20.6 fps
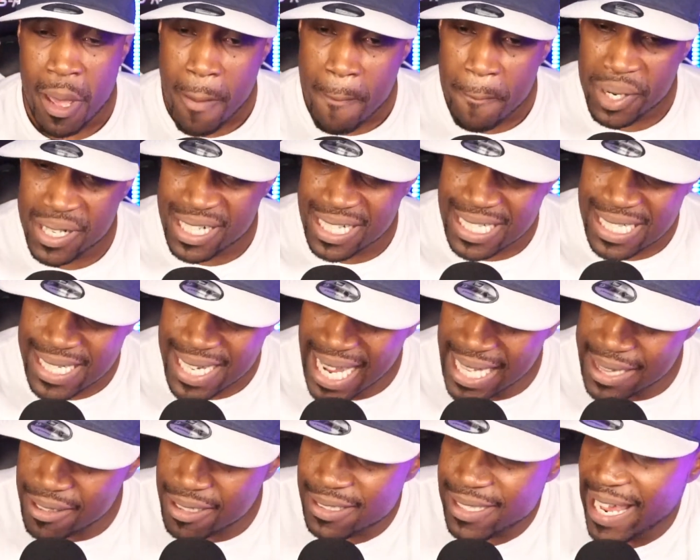But
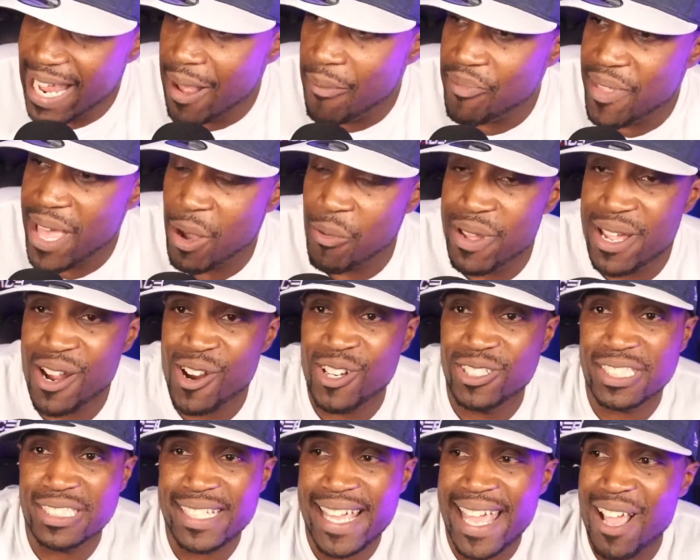another name that we heard
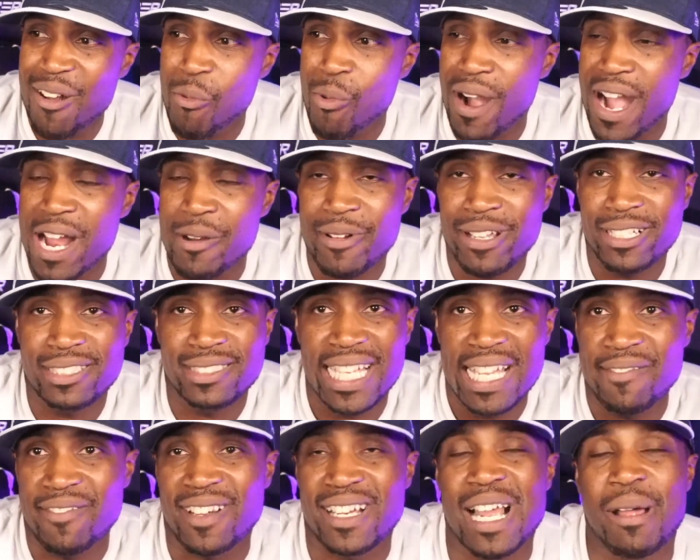today at wide
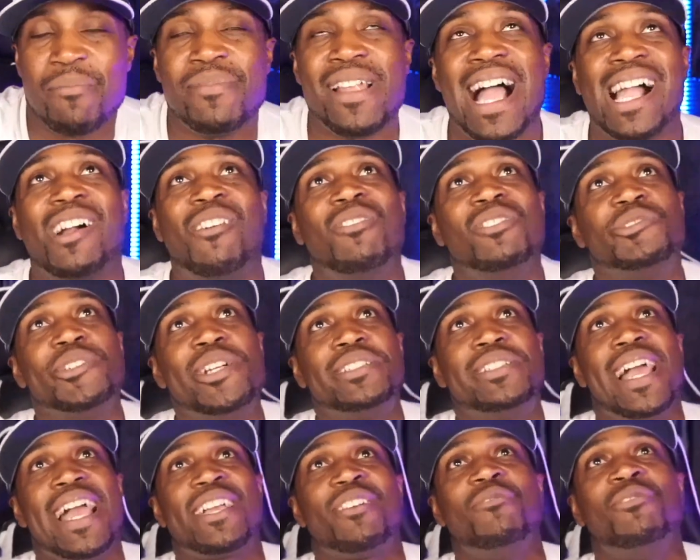receiver, I'm not going to drink
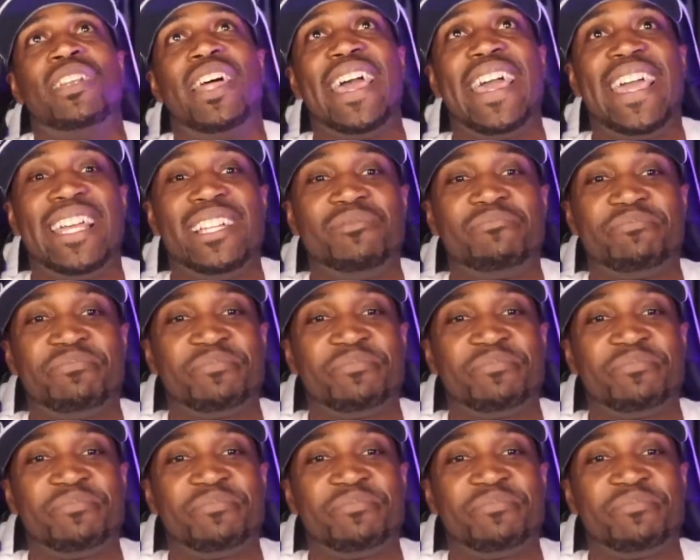that Kool-Aid,